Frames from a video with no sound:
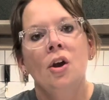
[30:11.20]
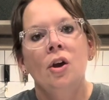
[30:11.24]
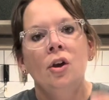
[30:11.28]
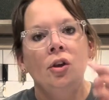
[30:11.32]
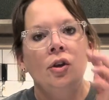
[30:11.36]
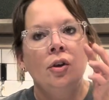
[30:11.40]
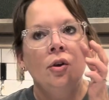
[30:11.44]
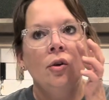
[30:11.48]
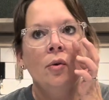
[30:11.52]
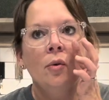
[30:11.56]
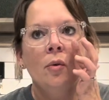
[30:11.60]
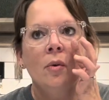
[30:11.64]

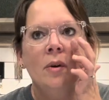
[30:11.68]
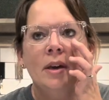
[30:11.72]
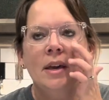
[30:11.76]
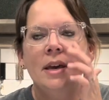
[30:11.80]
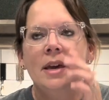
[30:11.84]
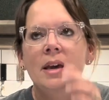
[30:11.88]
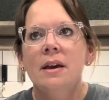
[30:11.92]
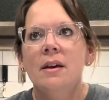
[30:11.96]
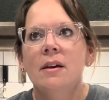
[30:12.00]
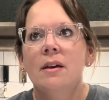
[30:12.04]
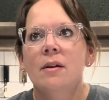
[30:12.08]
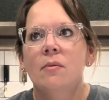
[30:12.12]
you
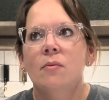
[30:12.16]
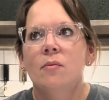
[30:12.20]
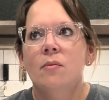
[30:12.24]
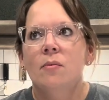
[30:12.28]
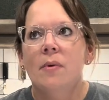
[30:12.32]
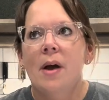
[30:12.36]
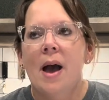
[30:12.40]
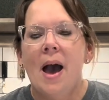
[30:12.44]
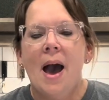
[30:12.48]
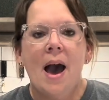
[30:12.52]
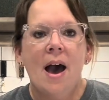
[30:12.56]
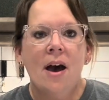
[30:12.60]
can't
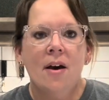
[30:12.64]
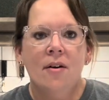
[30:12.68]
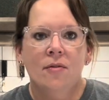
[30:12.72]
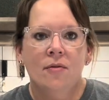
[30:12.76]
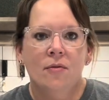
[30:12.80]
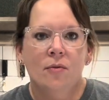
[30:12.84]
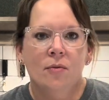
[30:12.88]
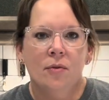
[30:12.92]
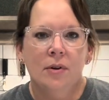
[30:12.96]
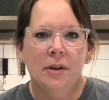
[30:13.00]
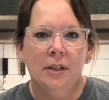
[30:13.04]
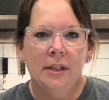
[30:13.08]

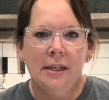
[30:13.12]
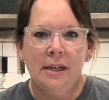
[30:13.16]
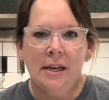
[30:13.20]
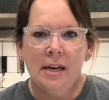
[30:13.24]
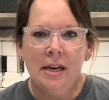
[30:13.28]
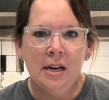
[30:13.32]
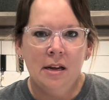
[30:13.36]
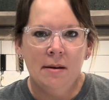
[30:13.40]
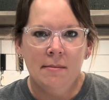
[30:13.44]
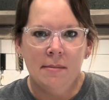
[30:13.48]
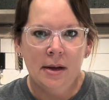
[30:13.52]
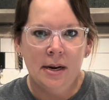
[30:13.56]
have really
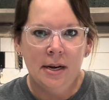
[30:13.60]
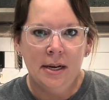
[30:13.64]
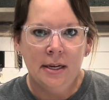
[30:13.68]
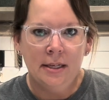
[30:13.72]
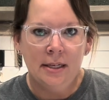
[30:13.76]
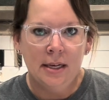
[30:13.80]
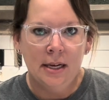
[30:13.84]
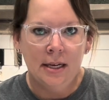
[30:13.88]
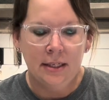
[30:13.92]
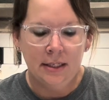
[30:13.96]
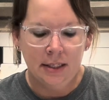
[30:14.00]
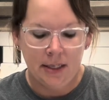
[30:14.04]
anybody
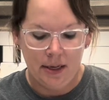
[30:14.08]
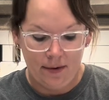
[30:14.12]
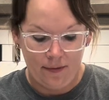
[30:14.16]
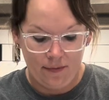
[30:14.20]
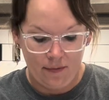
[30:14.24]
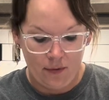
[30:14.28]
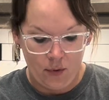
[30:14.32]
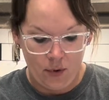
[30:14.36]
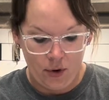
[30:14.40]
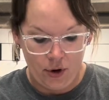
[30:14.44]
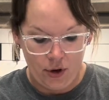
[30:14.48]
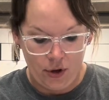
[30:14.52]
test it
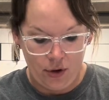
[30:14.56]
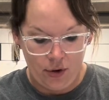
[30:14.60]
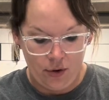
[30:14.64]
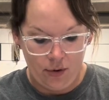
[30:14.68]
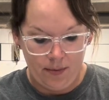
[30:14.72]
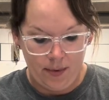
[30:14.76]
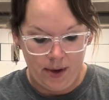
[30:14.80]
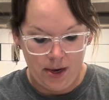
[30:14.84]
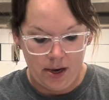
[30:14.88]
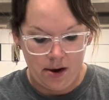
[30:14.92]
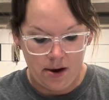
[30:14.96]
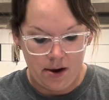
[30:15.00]
for you,
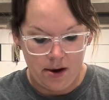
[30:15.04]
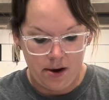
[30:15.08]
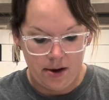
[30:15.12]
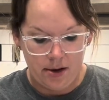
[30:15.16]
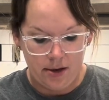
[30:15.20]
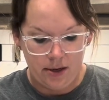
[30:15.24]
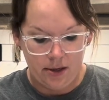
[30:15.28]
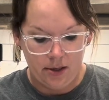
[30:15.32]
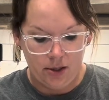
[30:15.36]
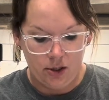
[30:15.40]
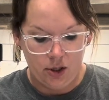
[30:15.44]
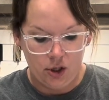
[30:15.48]

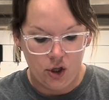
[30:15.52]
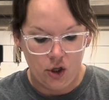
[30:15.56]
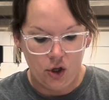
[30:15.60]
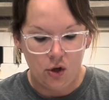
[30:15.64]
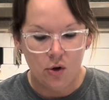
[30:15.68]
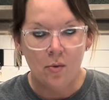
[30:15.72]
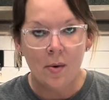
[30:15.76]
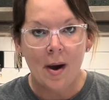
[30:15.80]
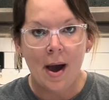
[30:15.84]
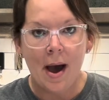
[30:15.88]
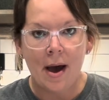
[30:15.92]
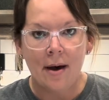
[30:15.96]
because you
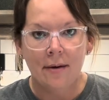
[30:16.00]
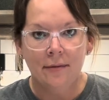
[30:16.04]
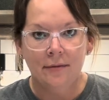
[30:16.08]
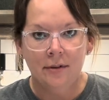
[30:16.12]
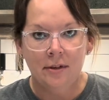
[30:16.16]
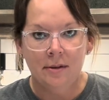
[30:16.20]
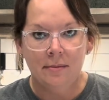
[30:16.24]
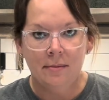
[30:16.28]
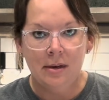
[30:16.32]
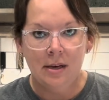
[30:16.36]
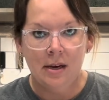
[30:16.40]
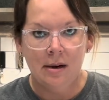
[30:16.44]
have
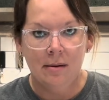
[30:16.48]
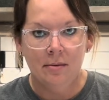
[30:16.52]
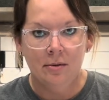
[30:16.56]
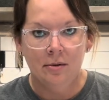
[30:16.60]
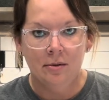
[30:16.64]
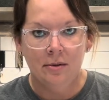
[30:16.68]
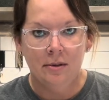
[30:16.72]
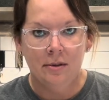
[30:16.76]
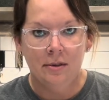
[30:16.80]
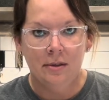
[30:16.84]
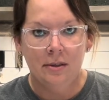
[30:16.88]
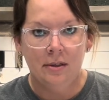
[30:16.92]
to be able
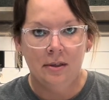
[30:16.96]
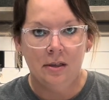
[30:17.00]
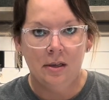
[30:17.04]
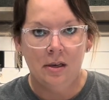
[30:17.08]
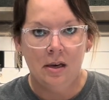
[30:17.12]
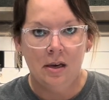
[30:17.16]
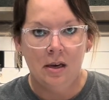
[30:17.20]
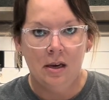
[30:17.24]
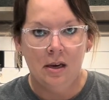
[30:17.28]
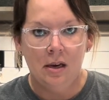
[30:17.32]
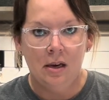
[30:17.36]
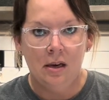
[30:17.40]
to
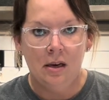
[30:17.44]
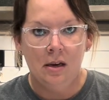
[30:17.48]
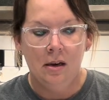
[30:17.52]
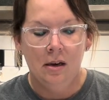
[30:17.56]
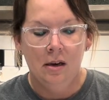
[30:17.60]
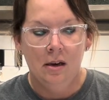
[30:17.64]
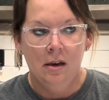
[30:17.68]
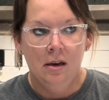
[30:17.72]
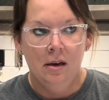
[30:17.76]
see